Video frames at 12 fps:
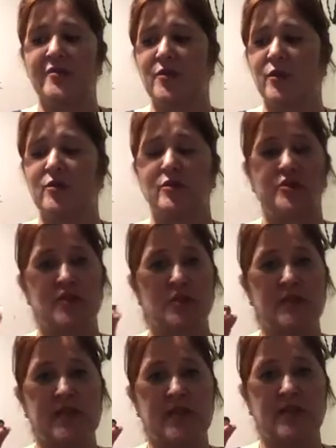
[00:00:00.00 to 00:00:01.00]
for
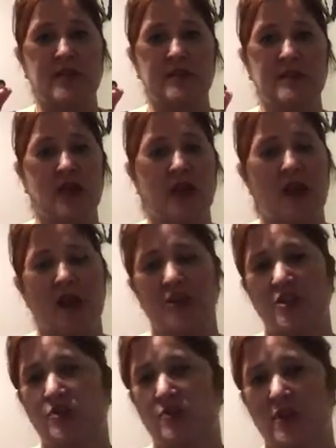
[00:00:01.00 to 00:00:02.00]
stones like this,
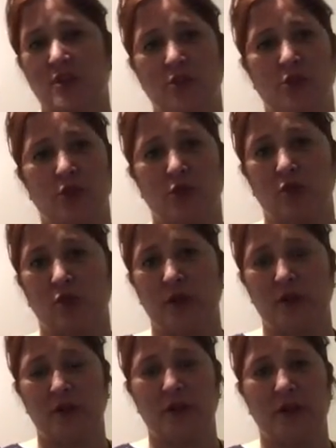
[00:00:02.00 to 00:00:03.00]
just run it under cool
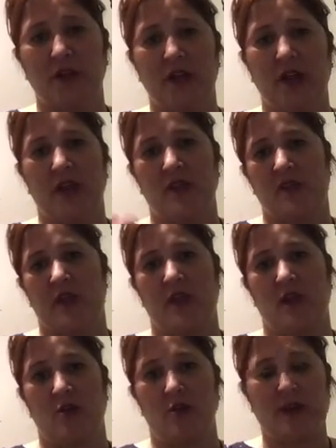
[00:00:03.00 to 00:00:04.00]
water, and then
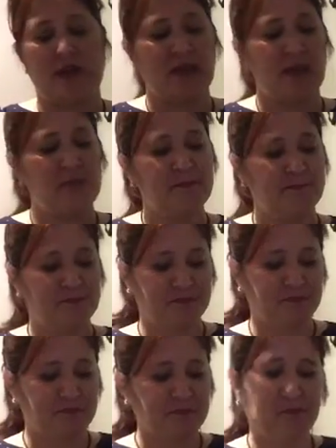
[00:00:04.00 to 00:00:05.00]
I'll Reiki them.
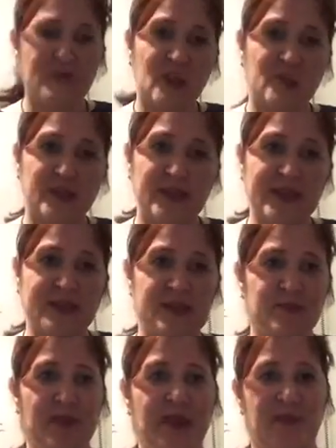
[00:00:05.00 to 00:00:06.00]
So this
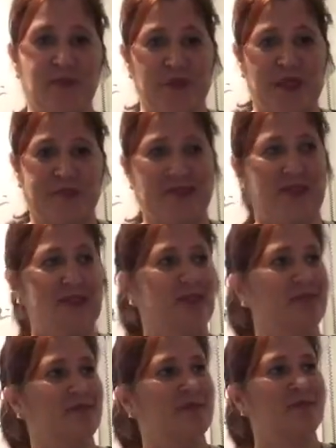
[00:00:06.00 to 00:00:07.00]
is my fancy
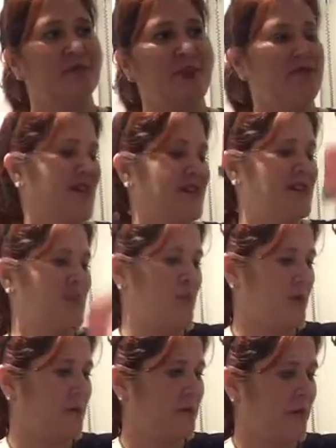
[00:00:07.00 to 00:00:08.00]

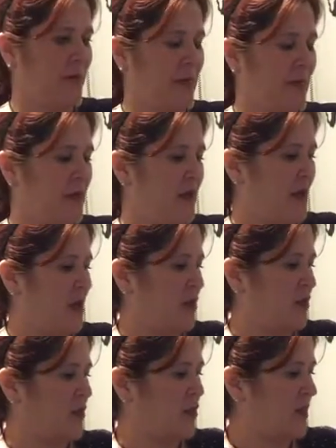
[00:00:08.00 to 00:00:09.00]
one.
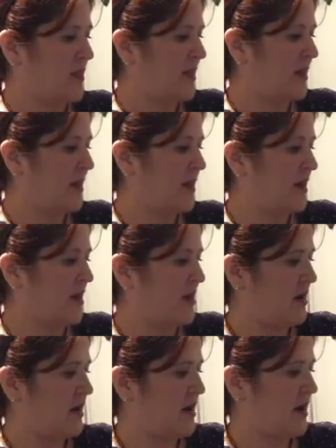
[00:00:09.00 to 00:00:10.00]
The one that
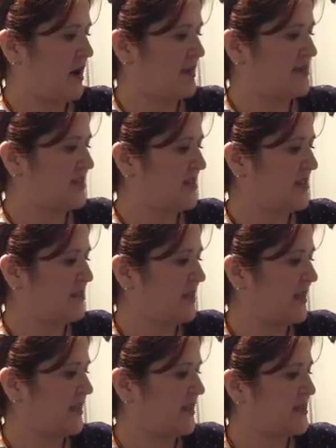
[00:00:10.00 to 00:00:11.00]
I seem
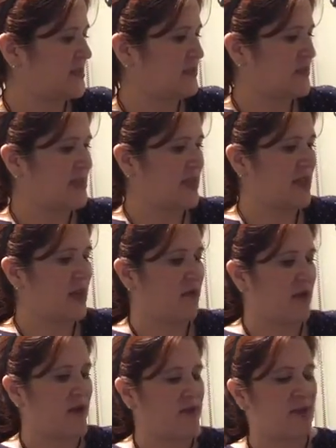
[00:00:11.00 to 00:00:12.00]
lately to be taking
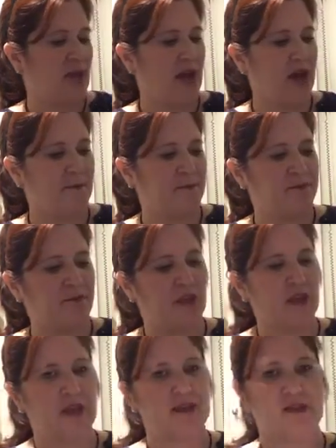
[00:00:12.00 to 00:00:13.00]
around a lot
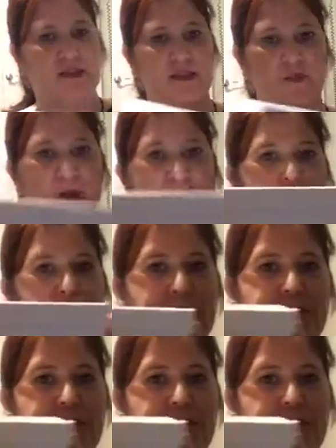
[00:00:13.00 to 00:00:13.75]
is this one.